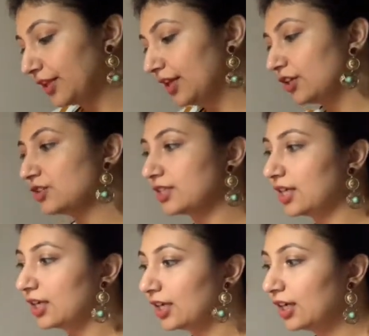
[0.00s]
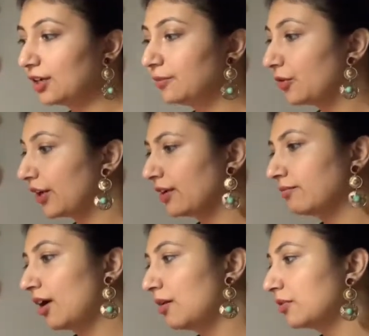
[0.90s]
You see, okay,
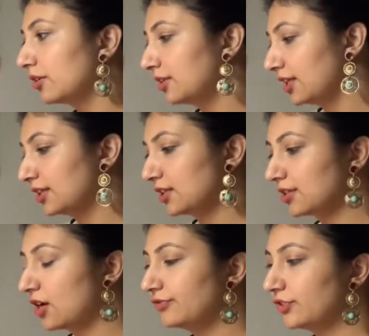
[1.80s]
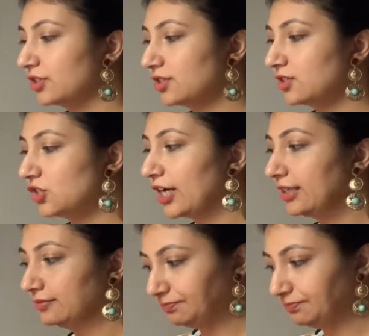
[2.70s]
I'm going to take this card first. Child.